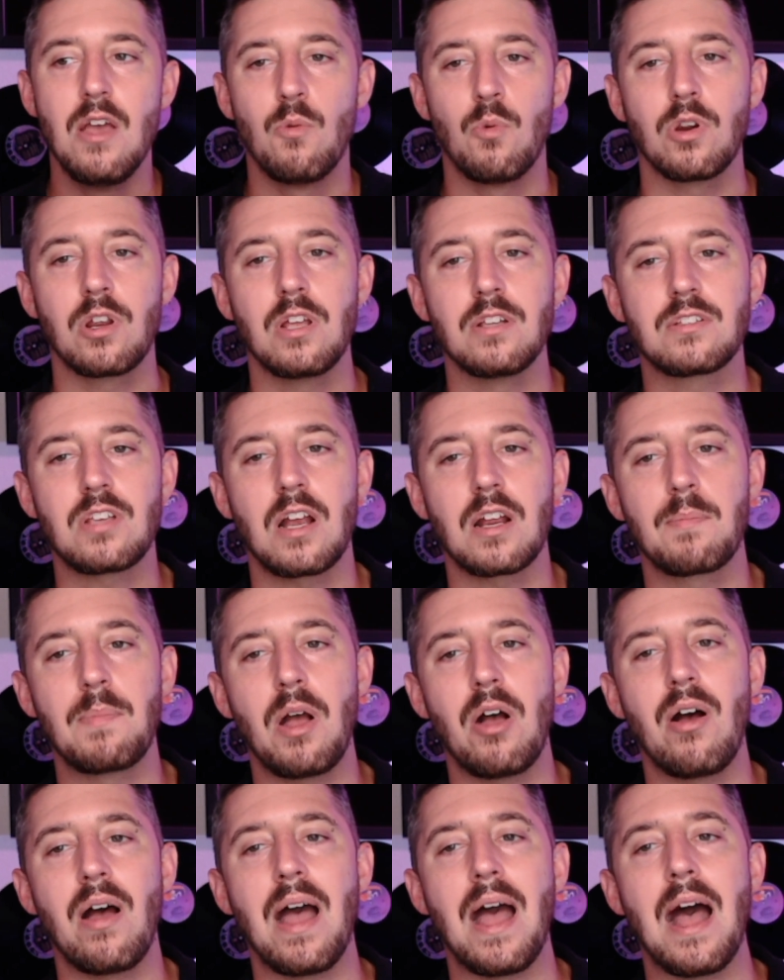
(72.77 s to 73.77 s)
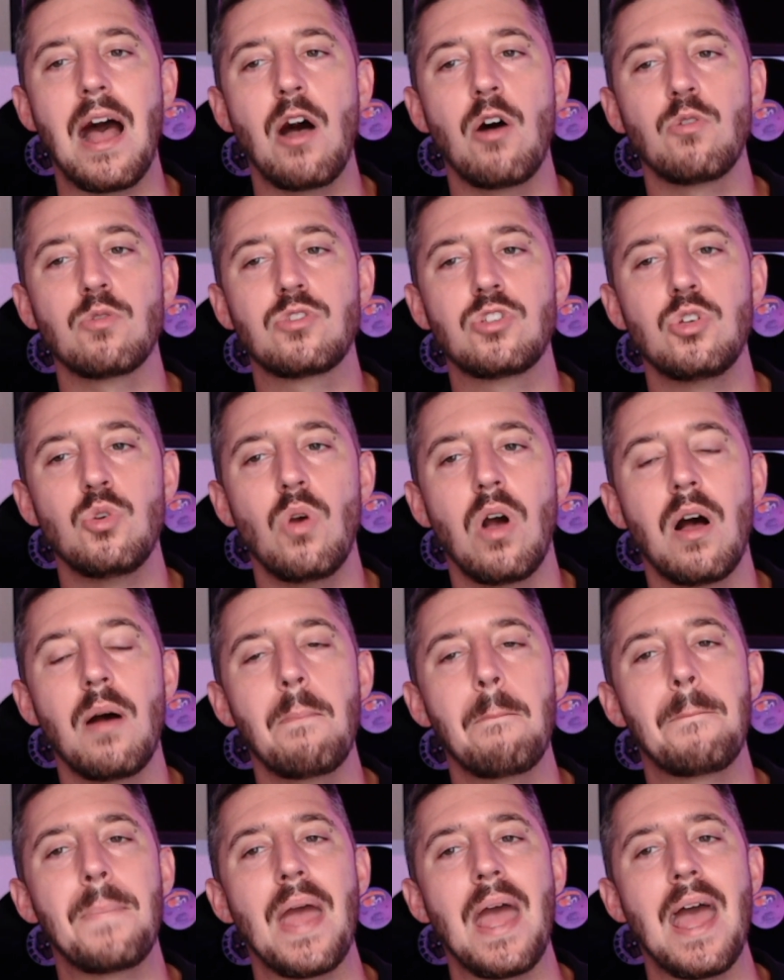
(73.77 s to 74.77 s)
We're going to talk about how to
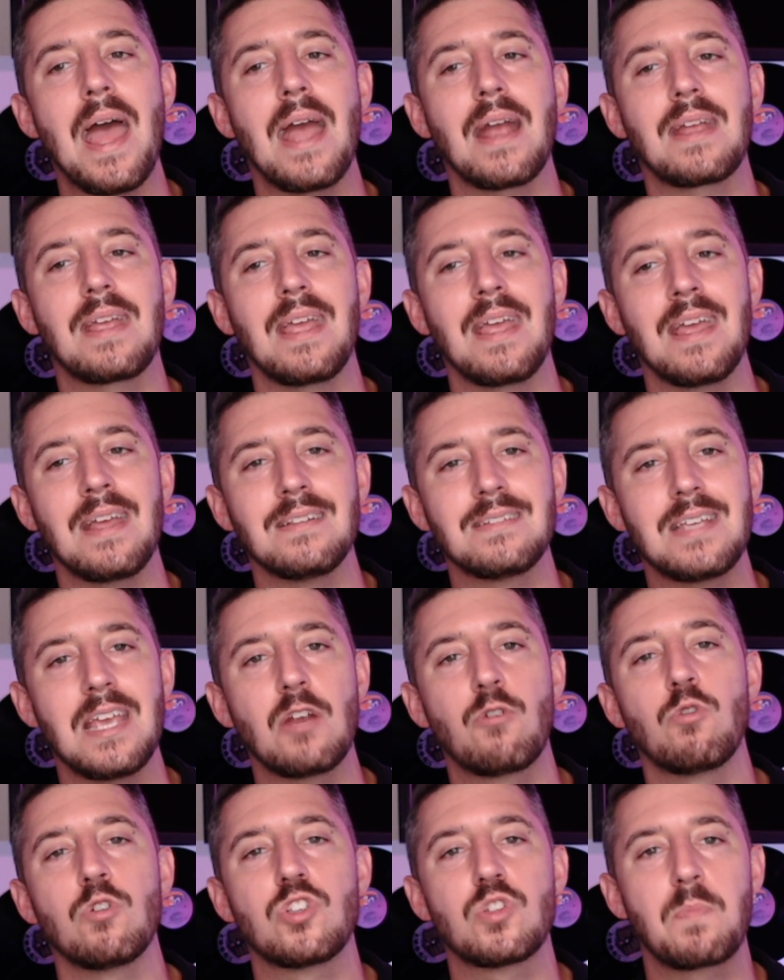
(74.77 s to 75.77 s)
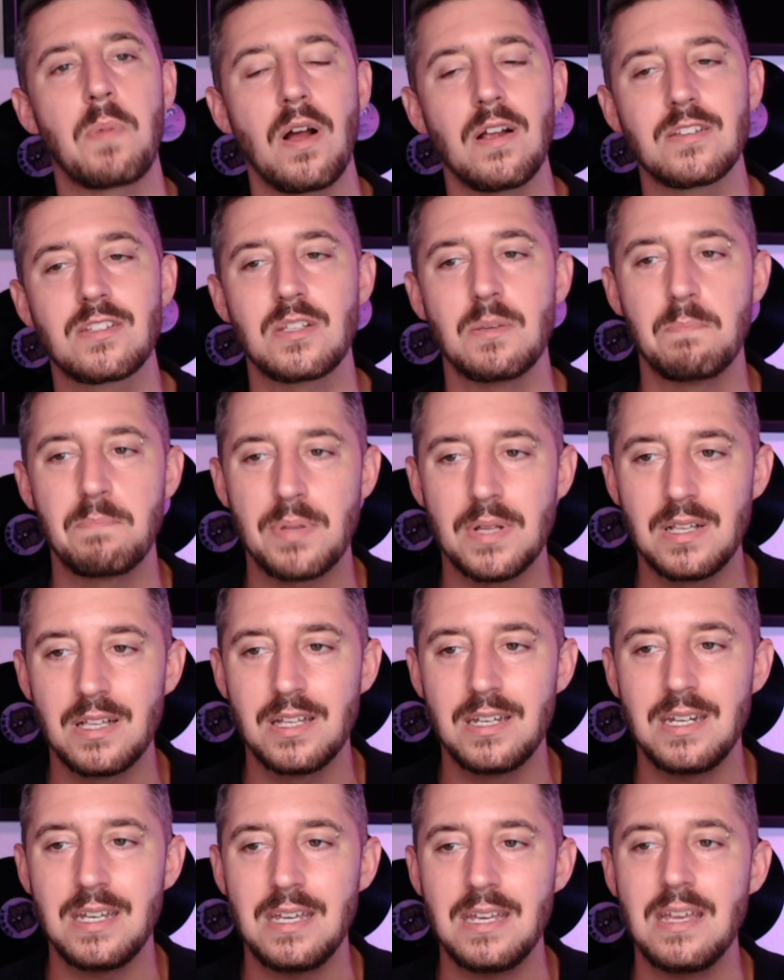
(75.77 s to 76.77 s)
unpack and take
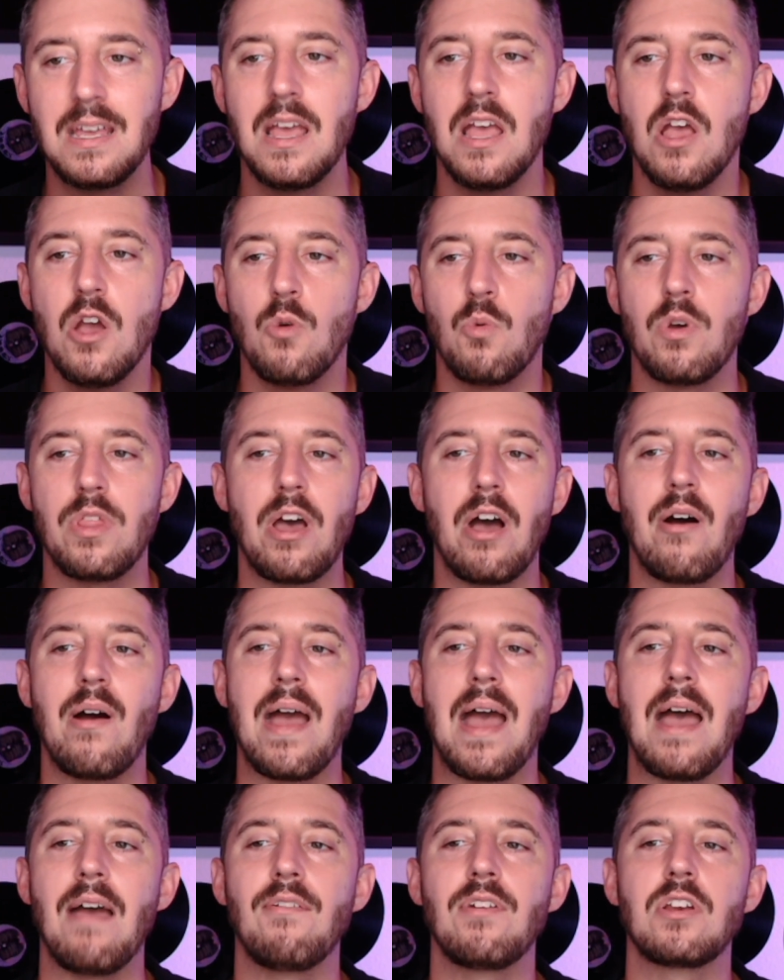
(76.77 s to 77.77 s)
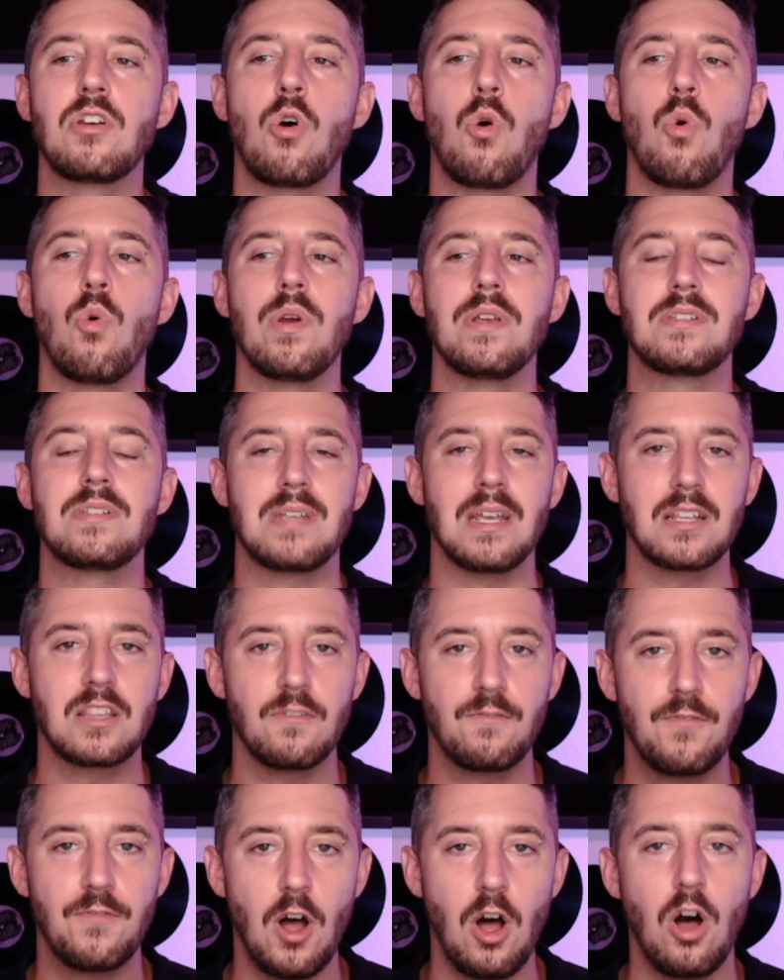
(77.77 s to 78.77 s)
responsibility without having to always take
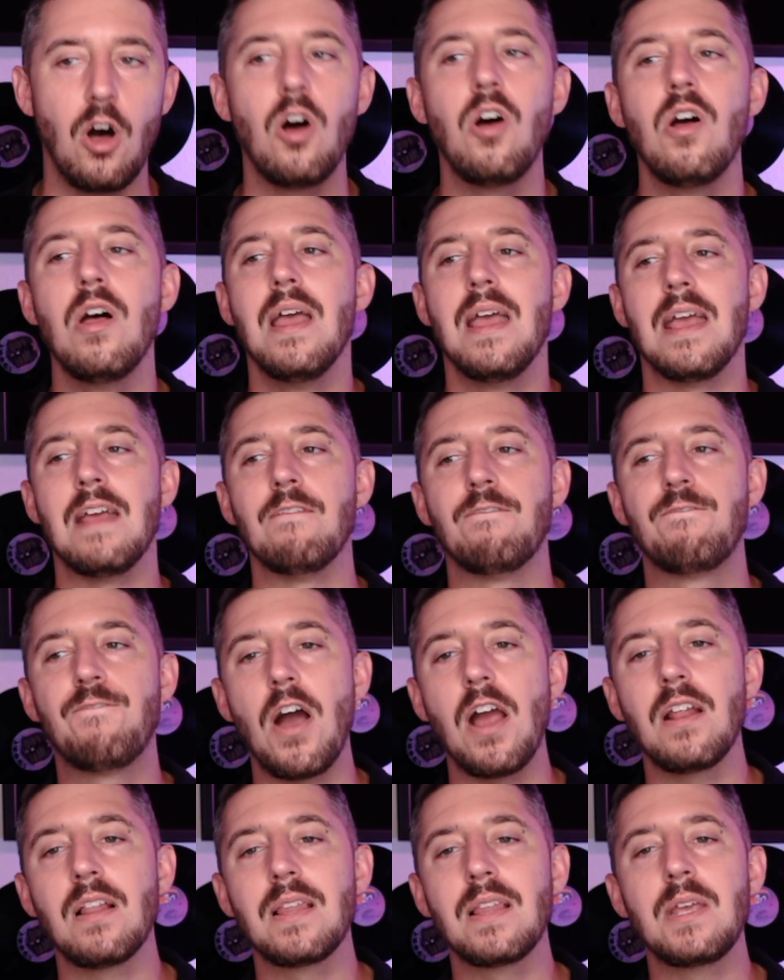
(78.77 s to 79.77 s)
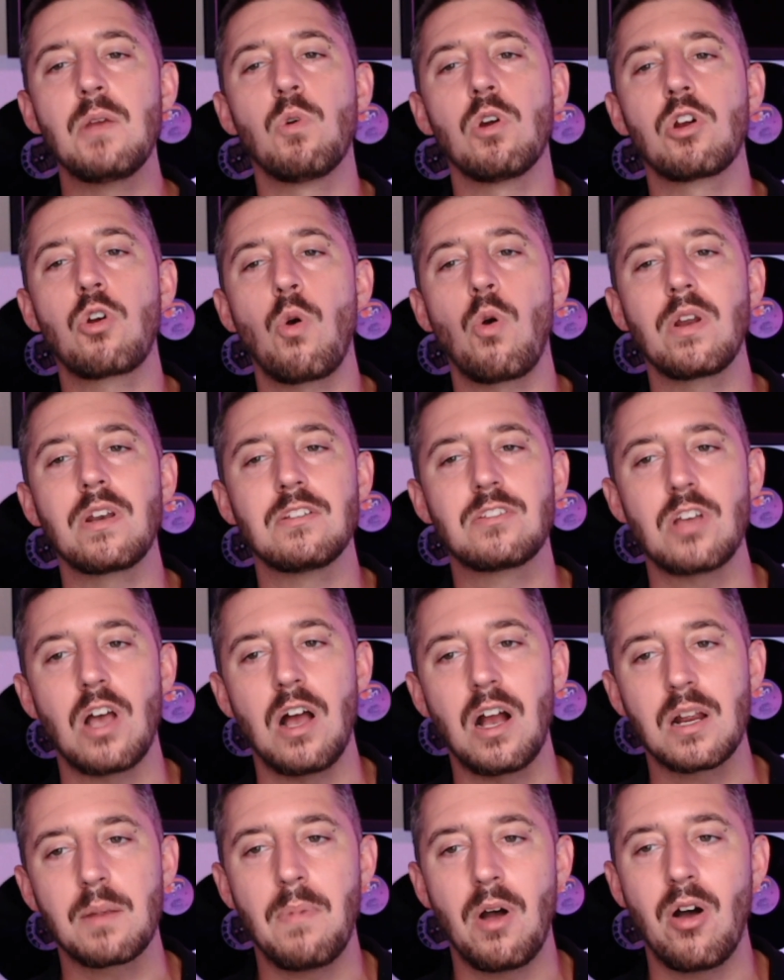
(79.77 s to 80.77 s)
the fall. And finally, we're going to
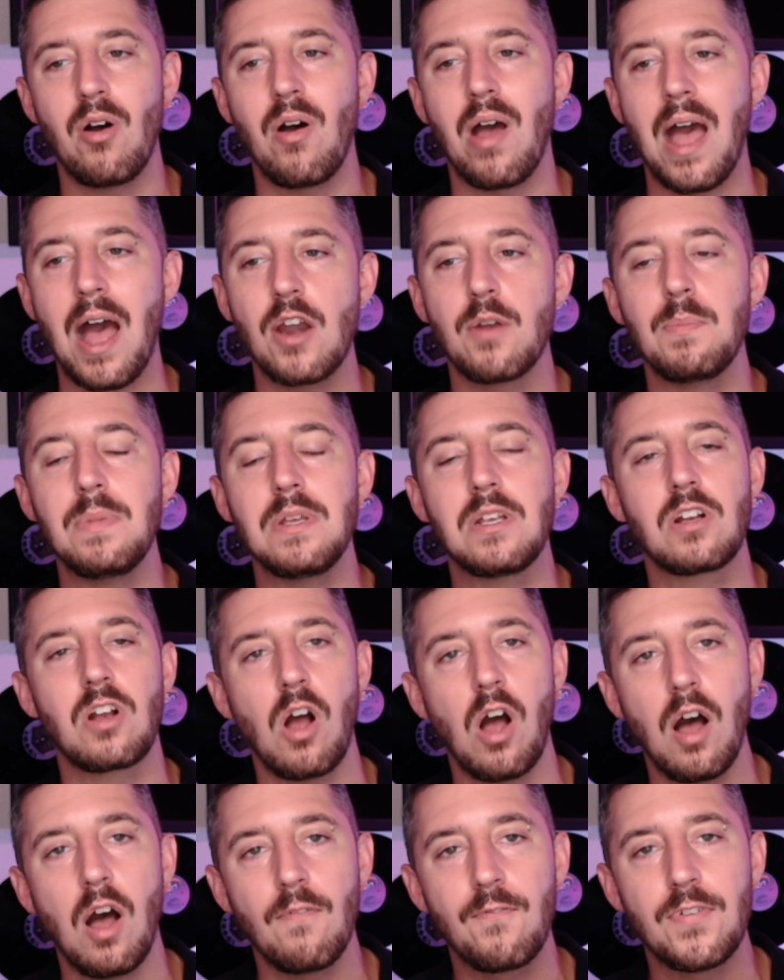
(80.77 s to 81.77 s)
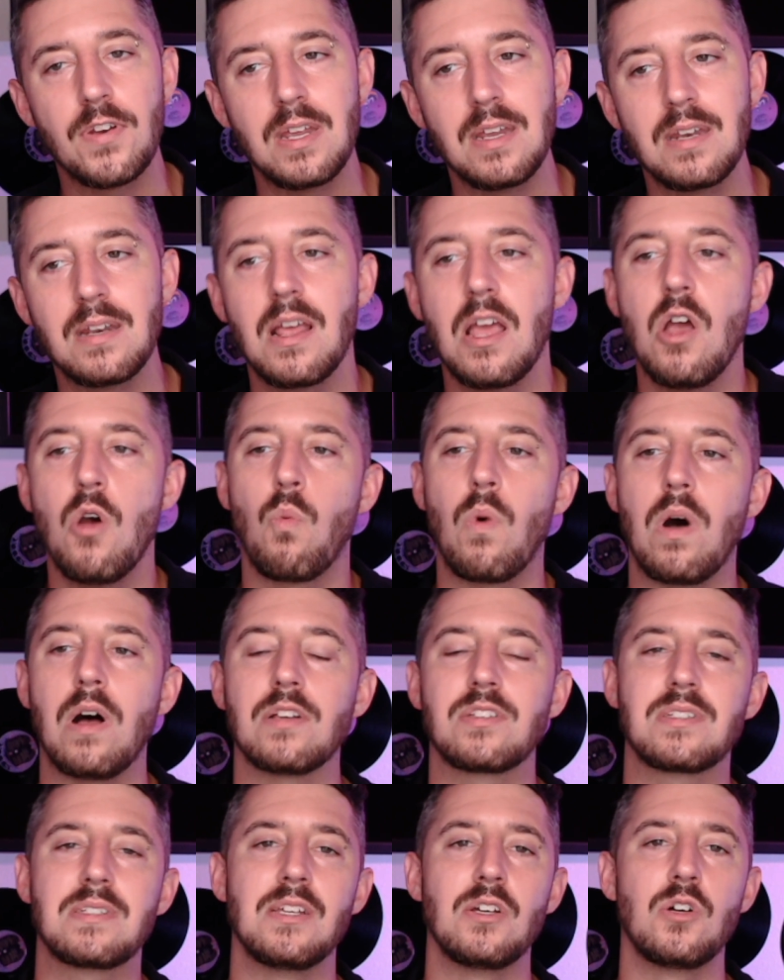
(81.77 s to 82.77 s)
talk about how to be confident while
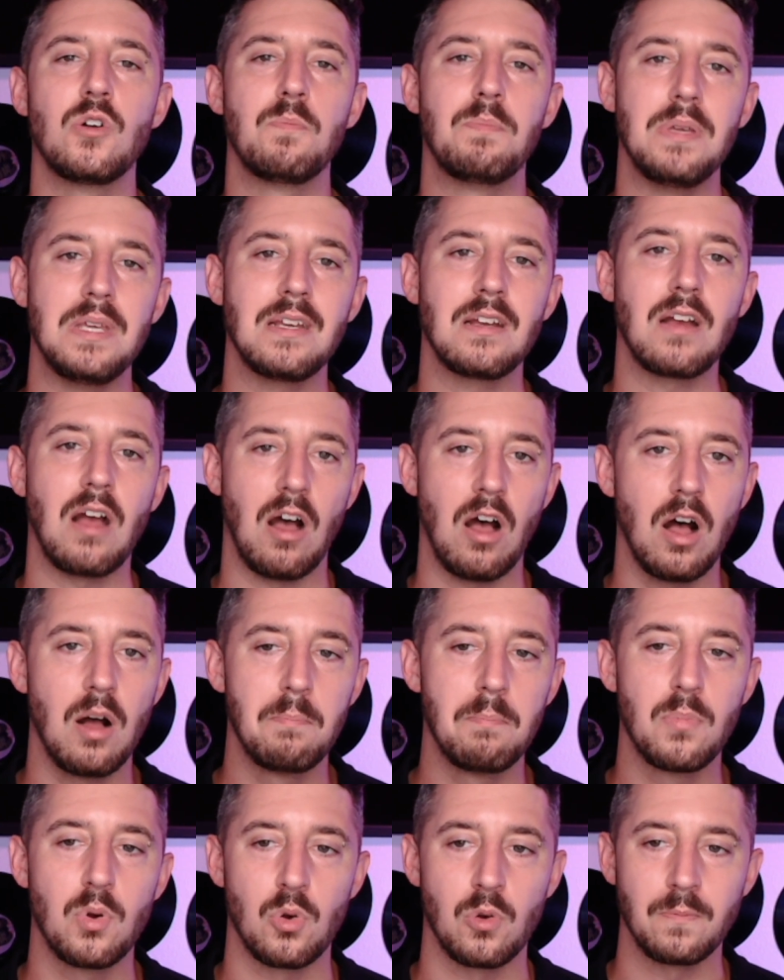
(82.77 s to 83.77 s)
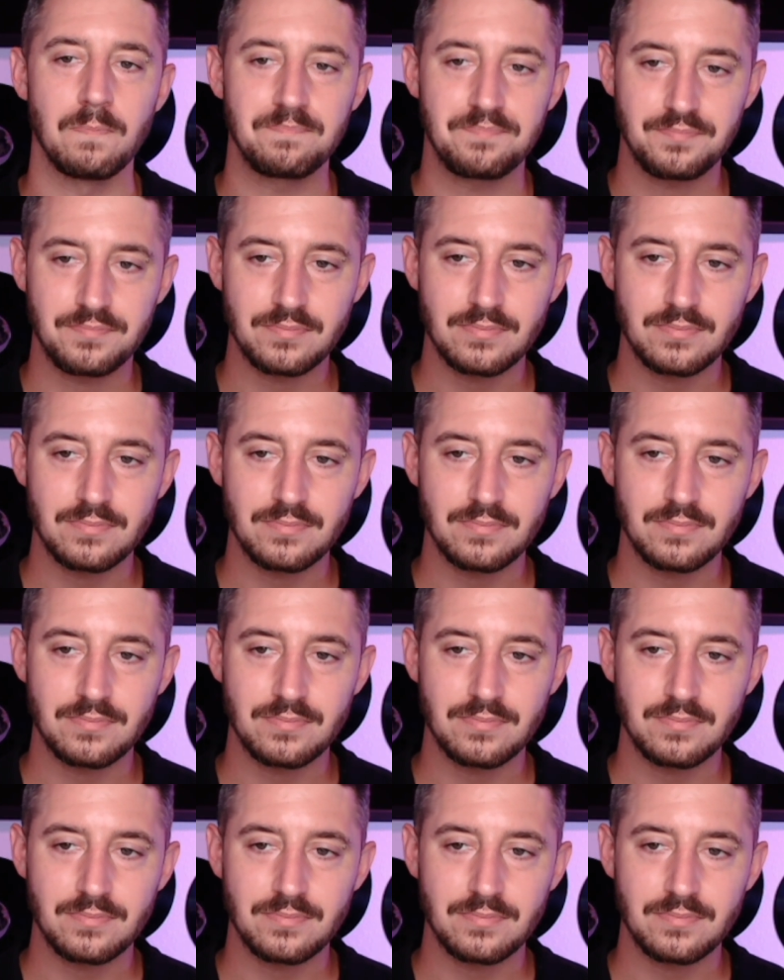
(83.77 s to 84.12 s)
still being humble.